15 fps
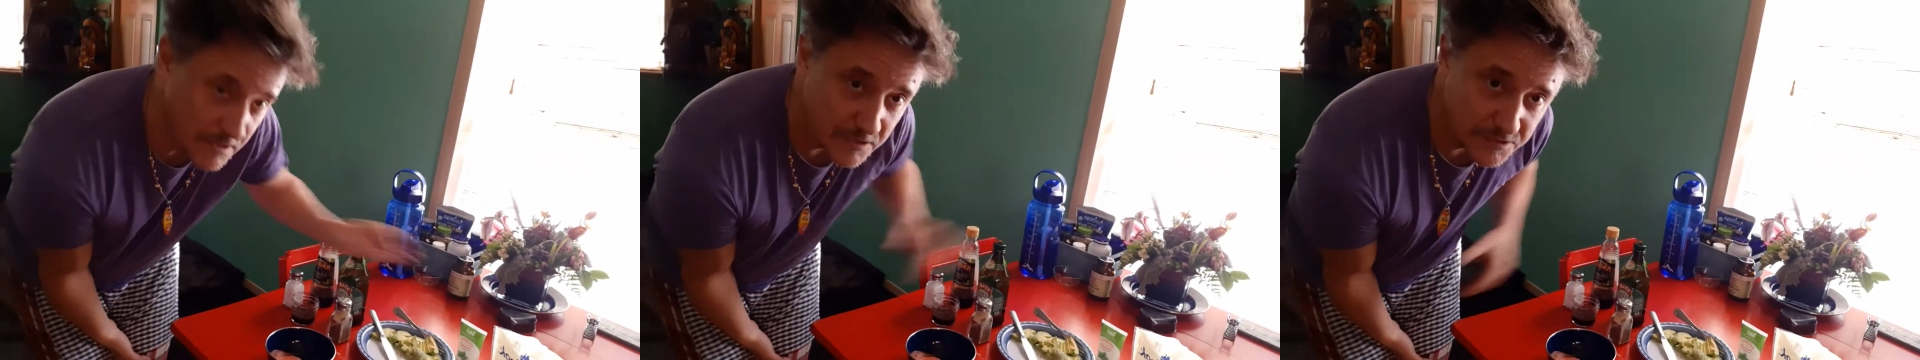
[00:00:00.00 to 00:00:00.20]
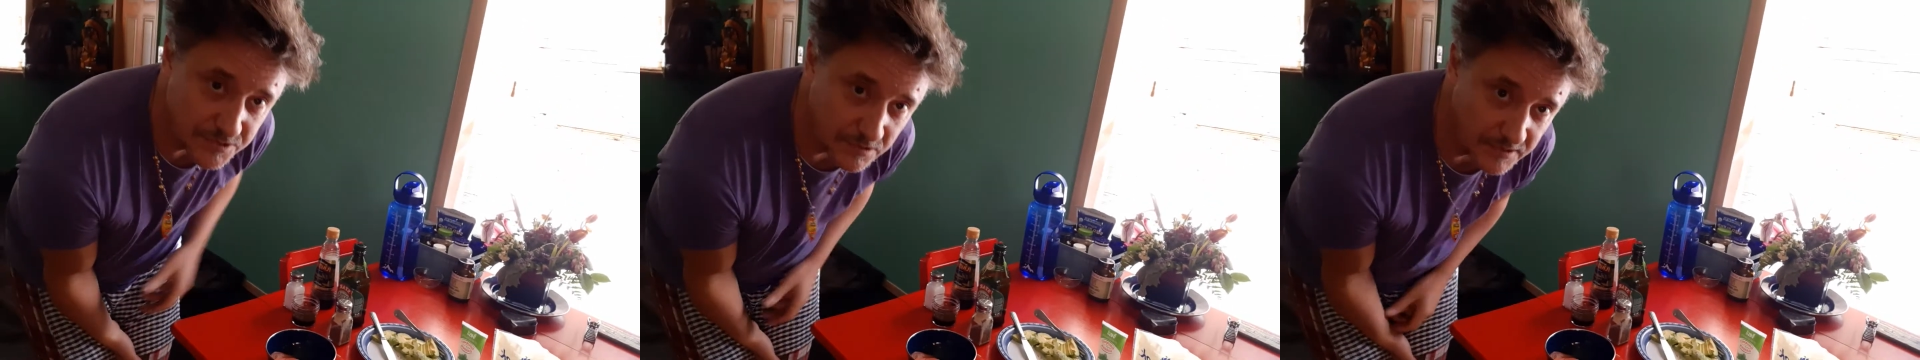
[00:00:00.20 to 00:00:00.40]

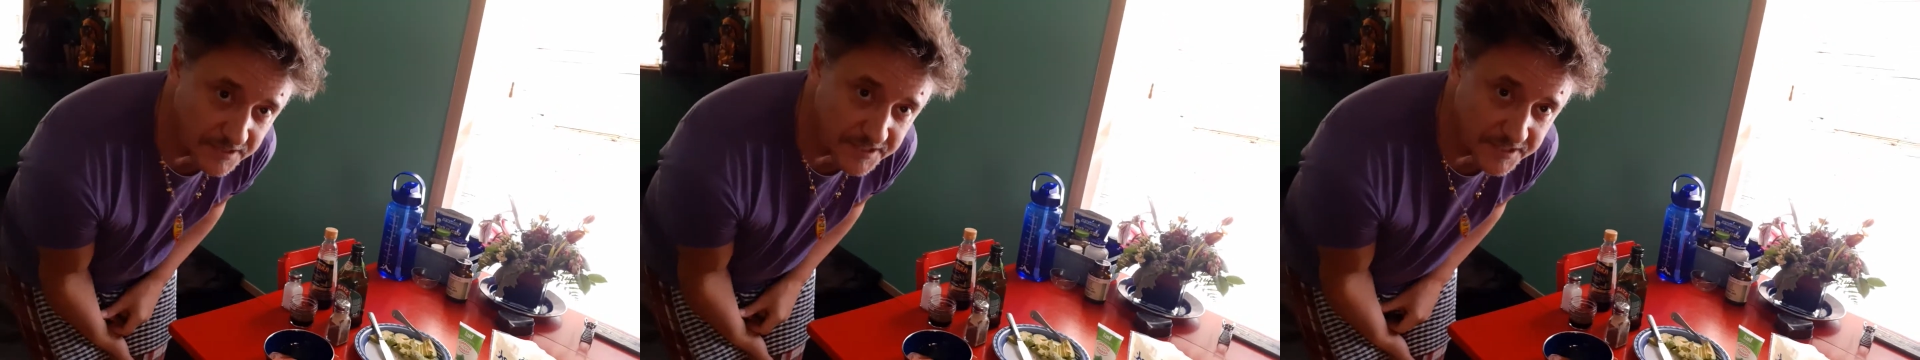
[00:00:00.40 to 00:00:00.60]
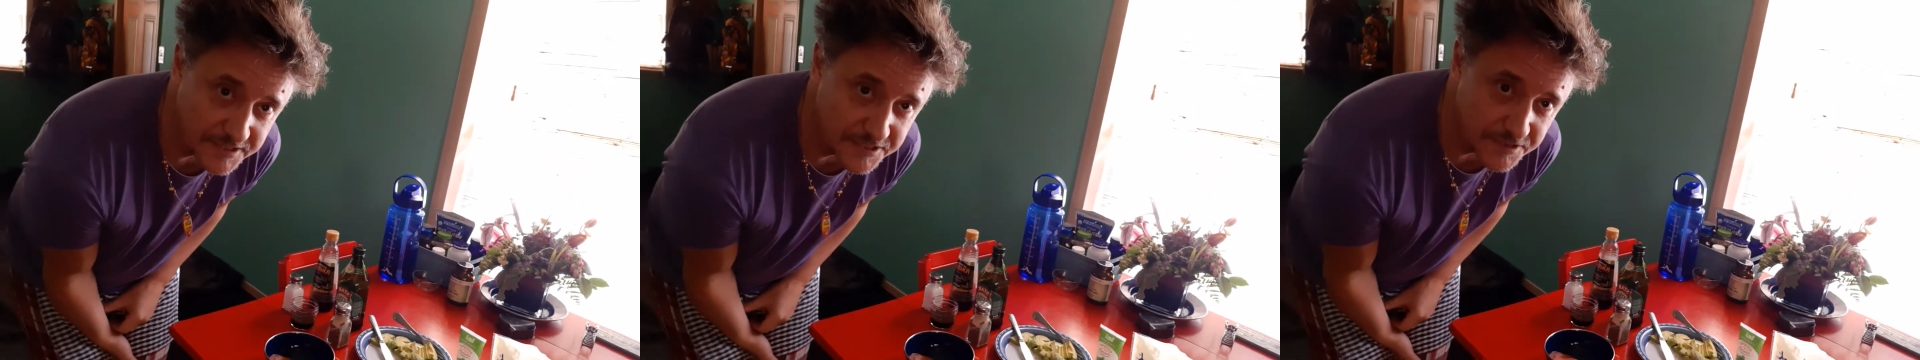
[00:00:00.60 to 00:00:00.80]
So
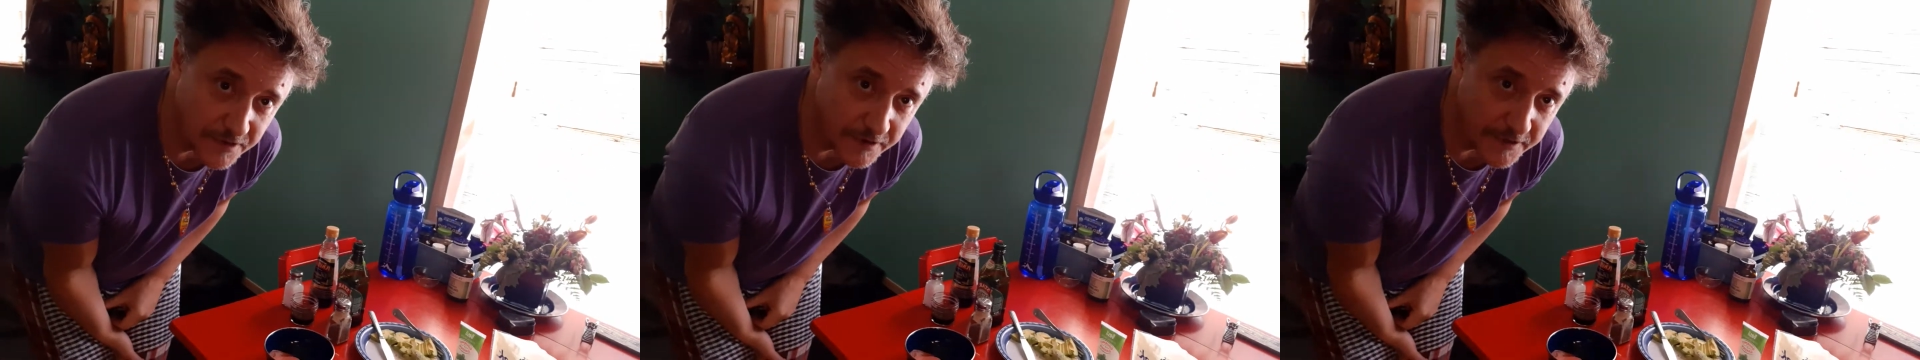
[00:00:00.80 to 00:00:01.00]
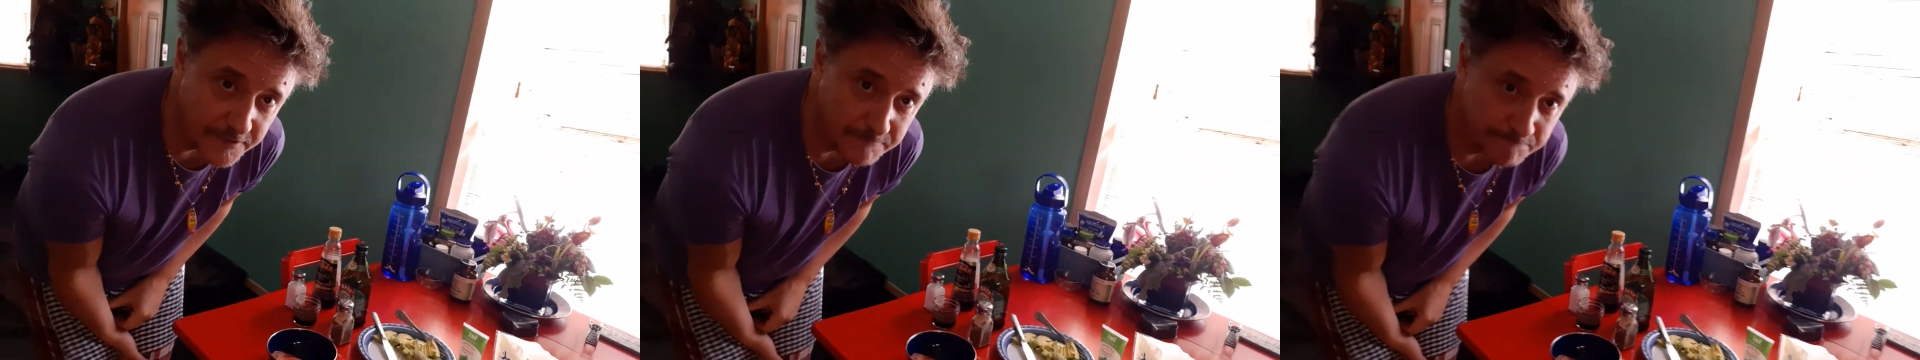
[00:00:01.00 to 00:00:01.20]
let's get
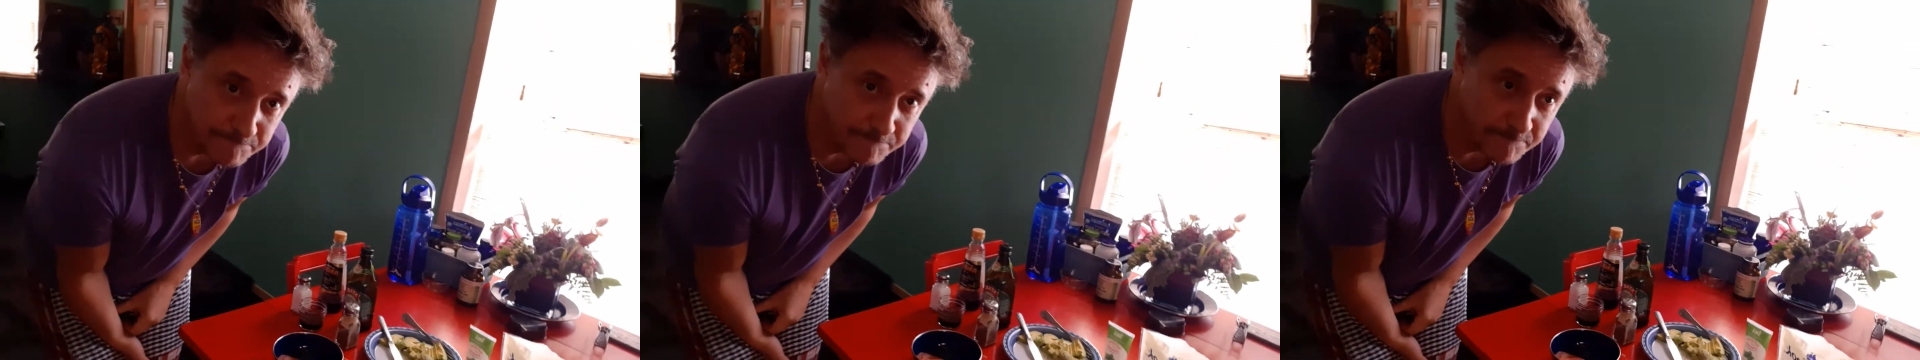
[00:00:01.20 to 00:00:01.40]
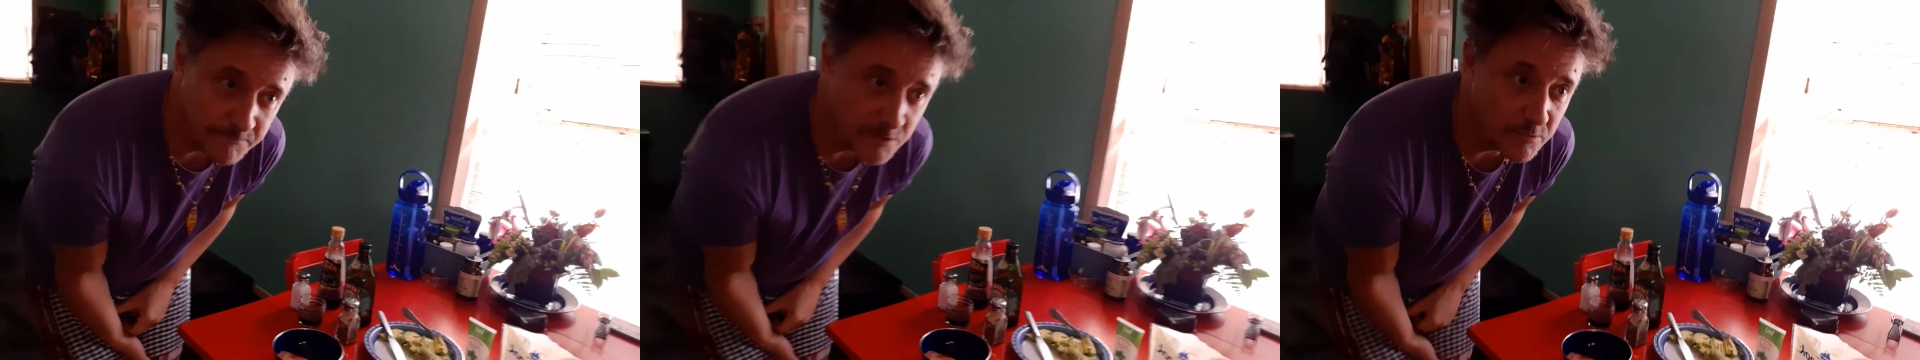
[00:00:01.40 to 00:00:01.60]
started.
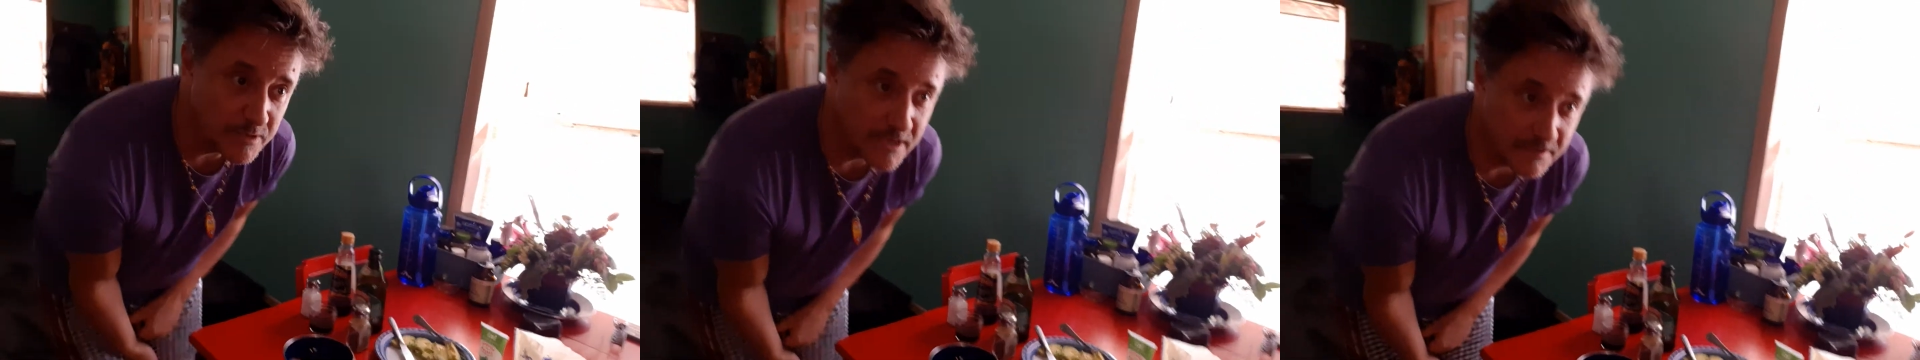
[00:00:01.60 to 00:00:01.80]
You